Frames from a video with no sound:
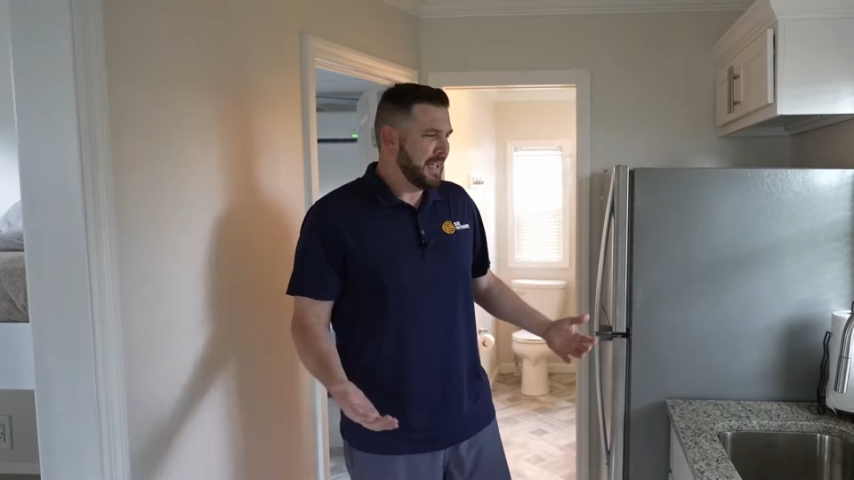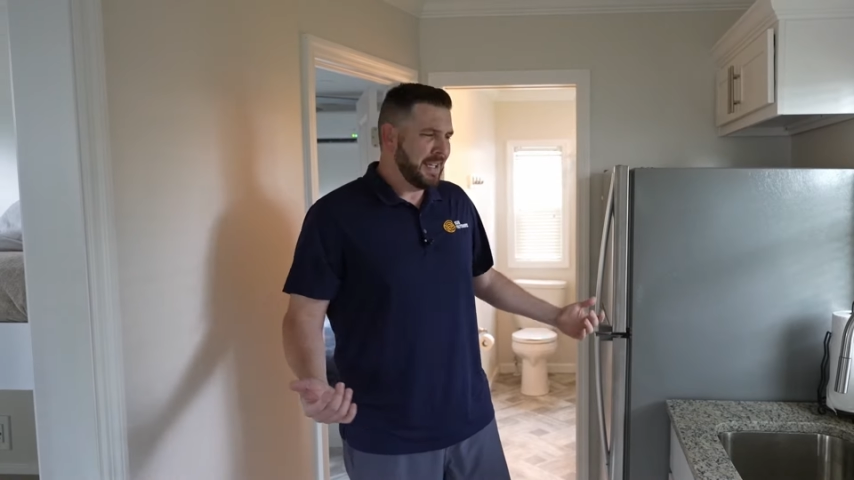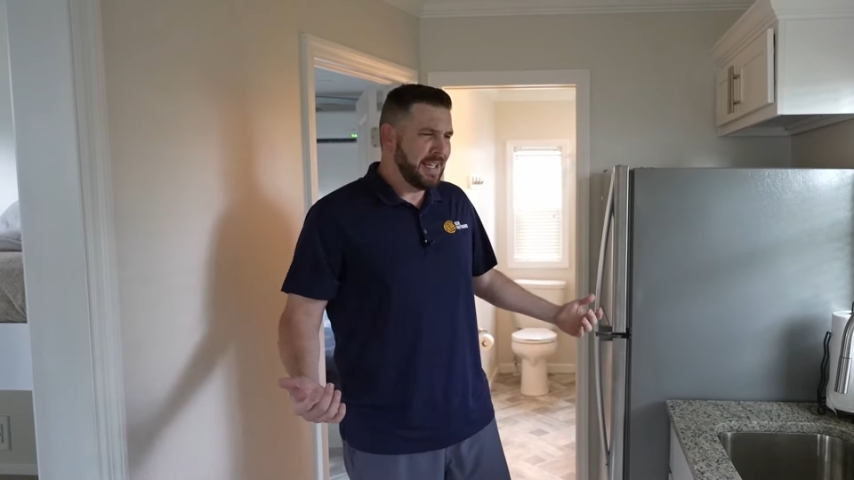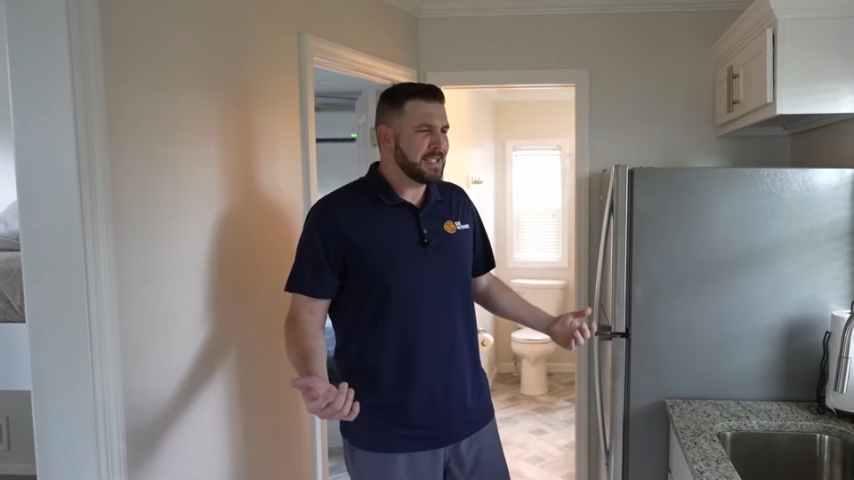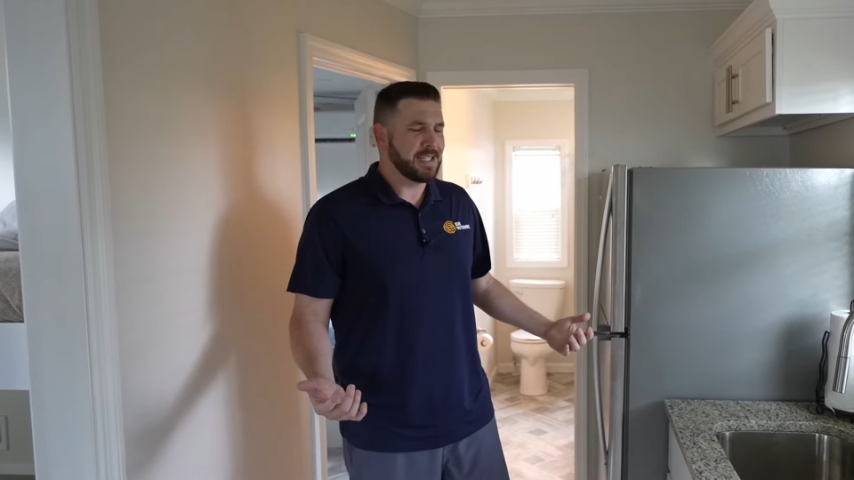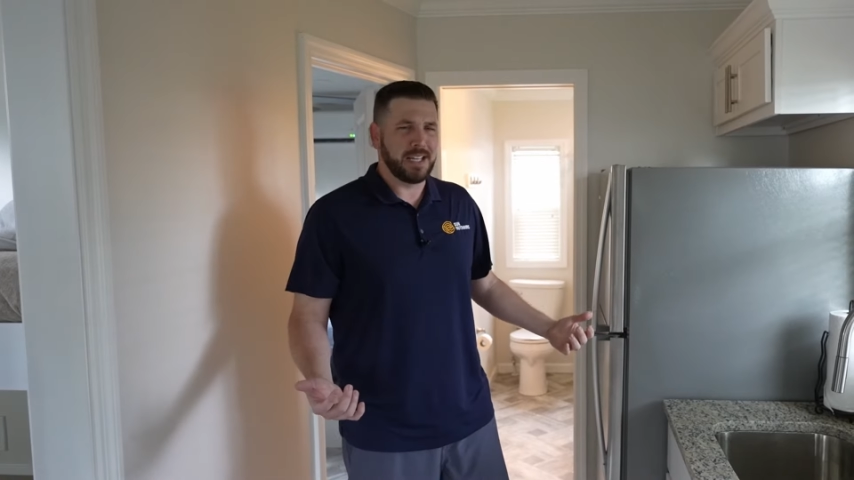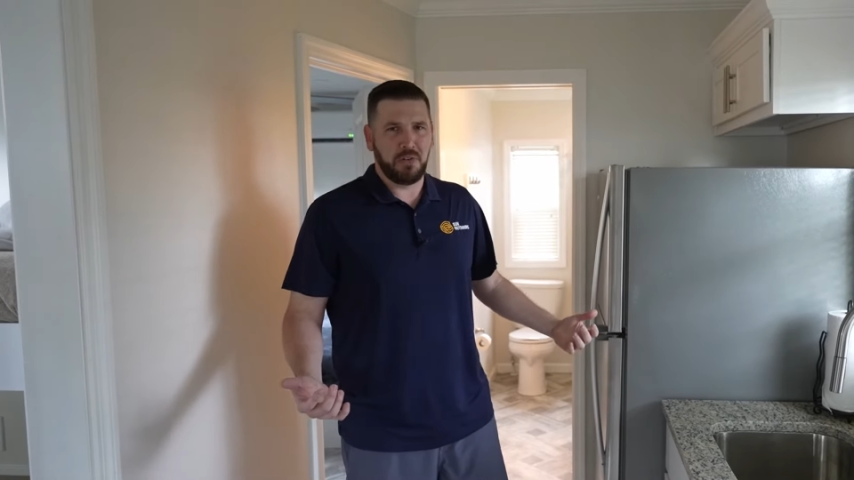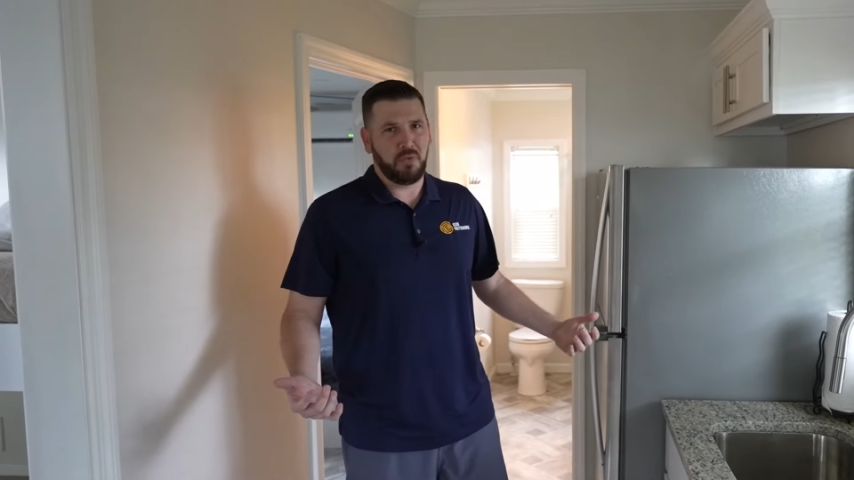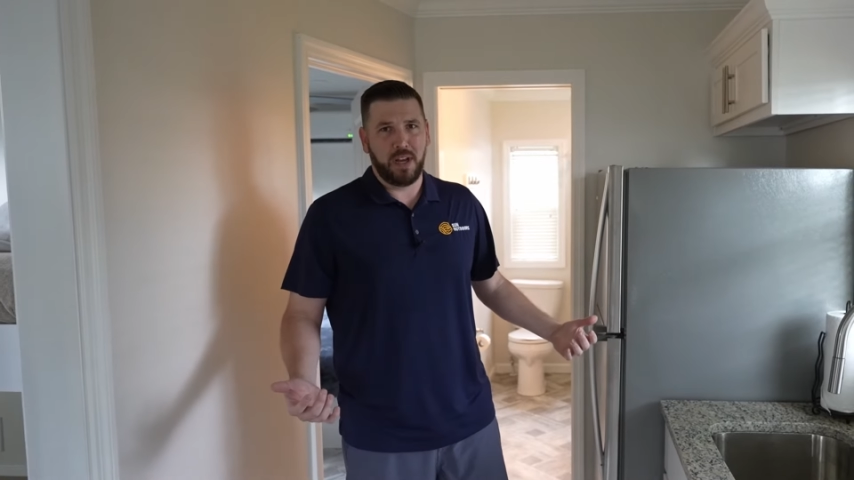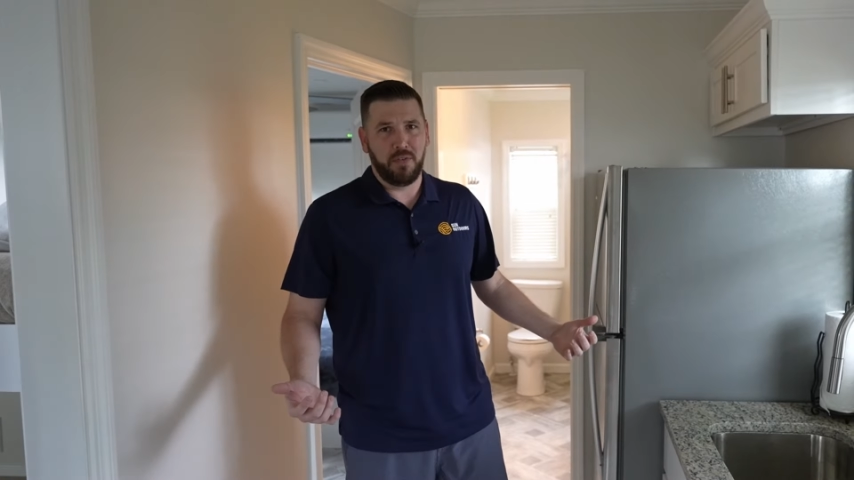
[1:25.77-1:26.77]
easily can
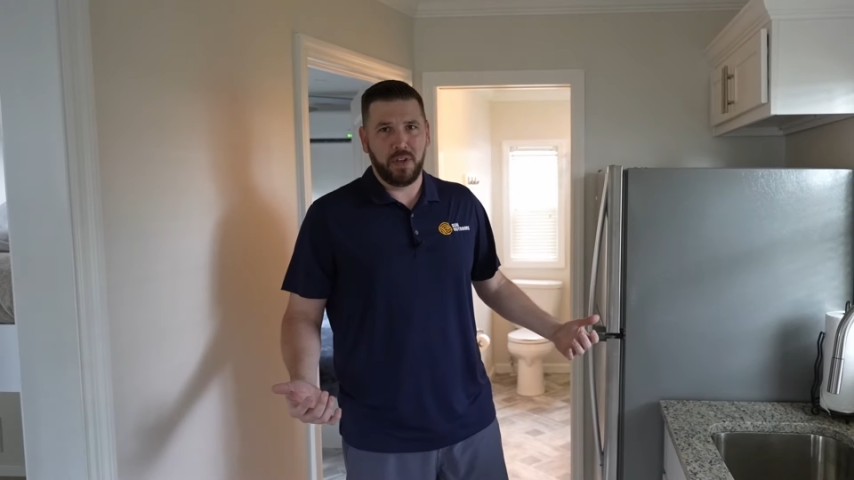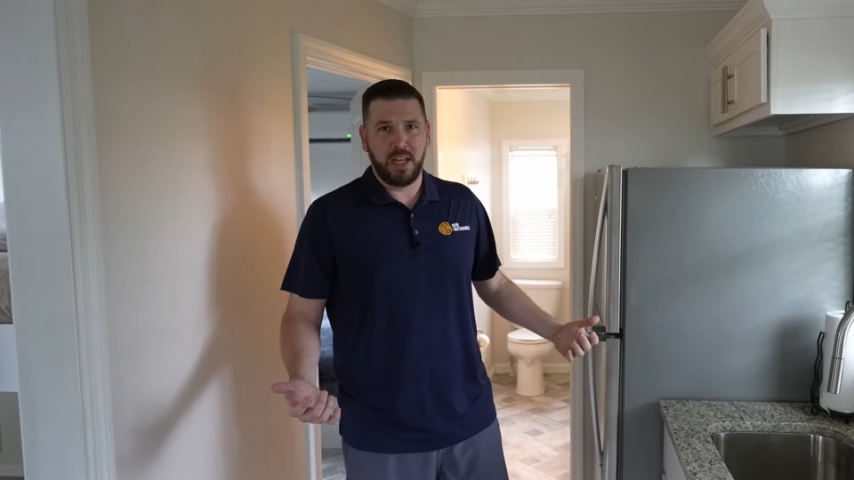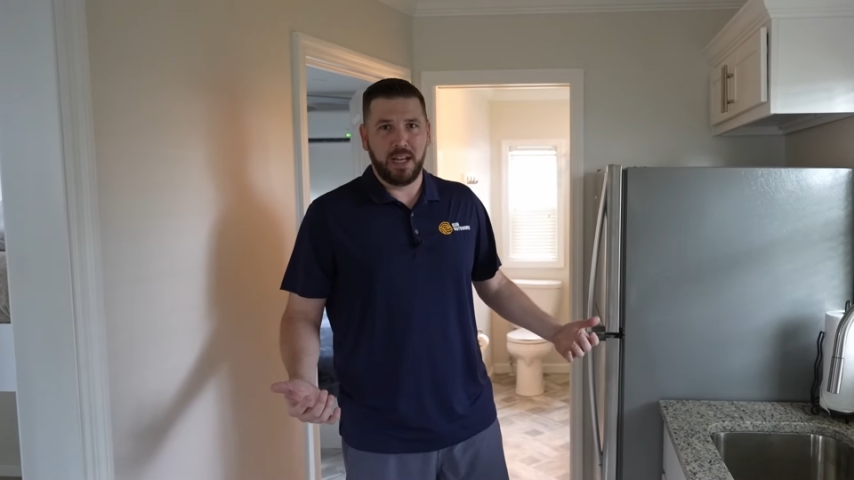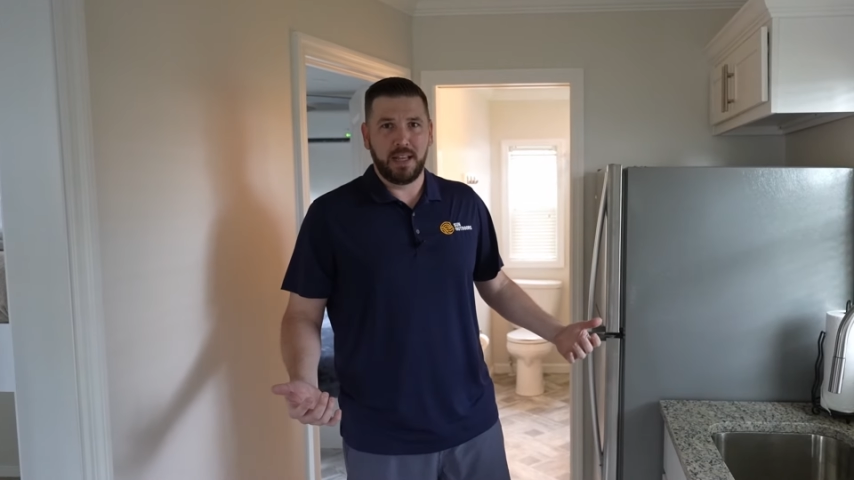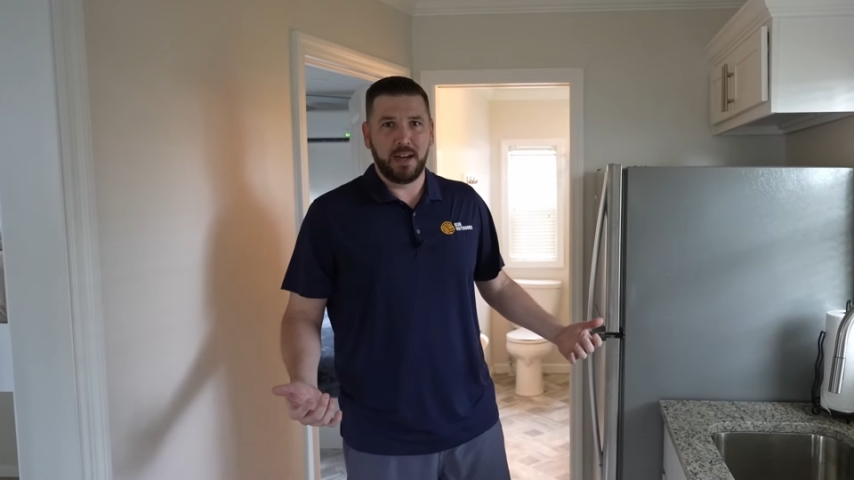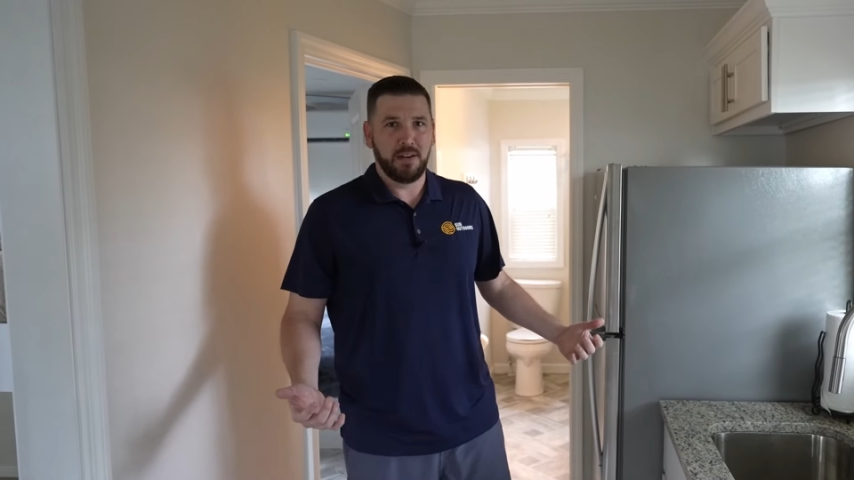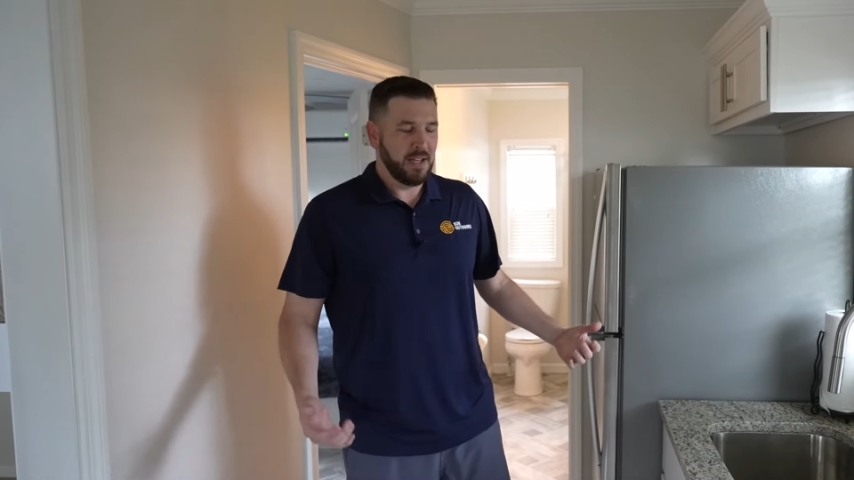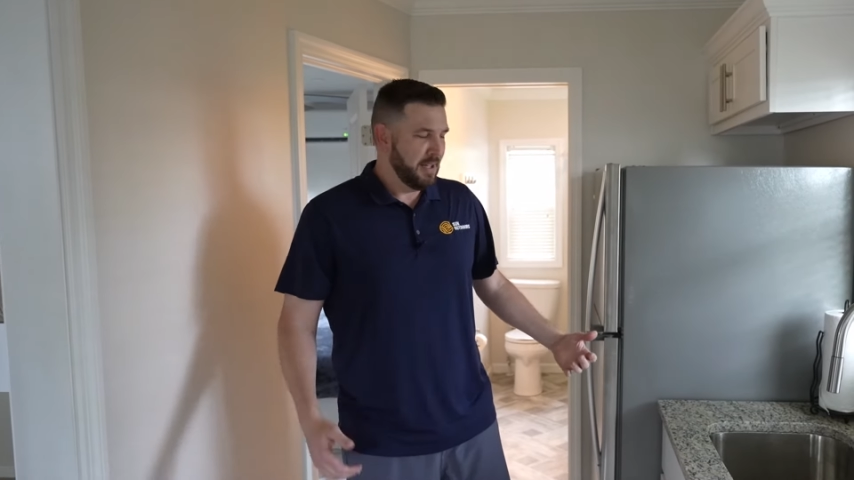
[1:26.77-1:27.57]
fit everything in there.